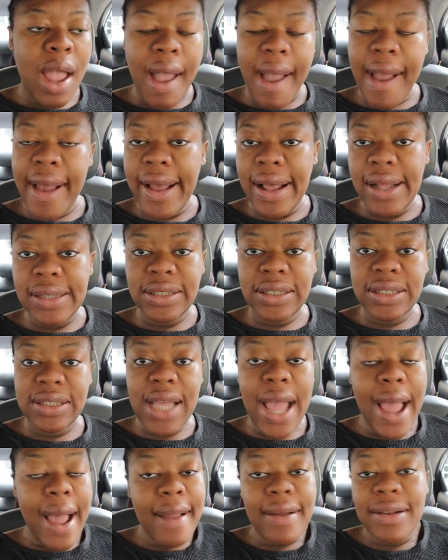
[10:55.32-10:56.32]
And
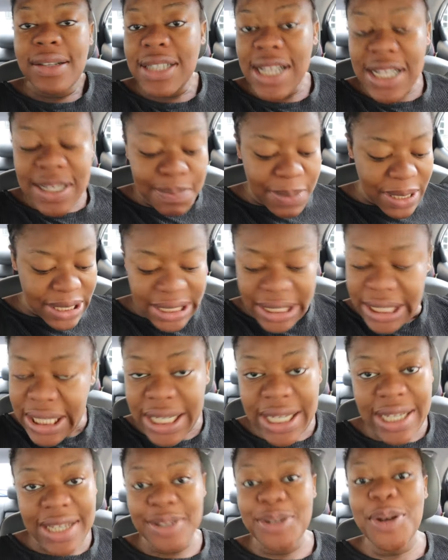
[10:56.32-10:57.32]
yeah, that's
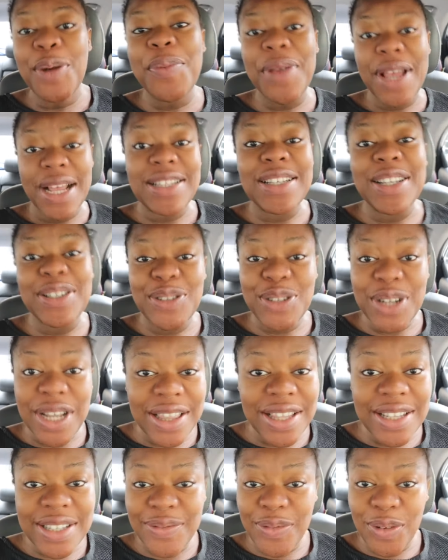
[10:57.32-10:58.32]
basically it. Hope you guys
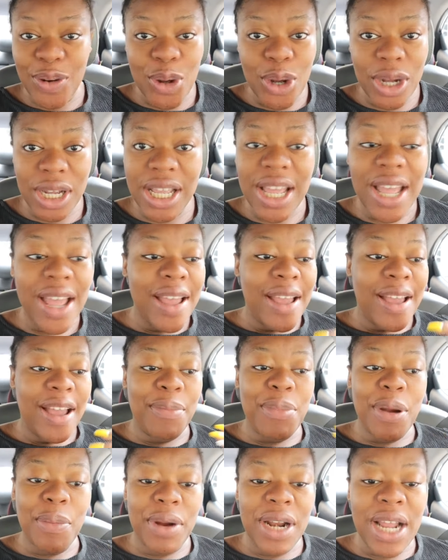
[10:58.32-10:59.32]
enjoyed this vlog.
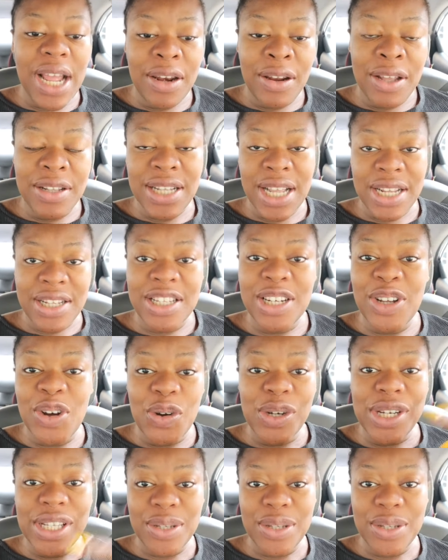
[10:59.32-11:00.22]
And my brother-in-law is actually on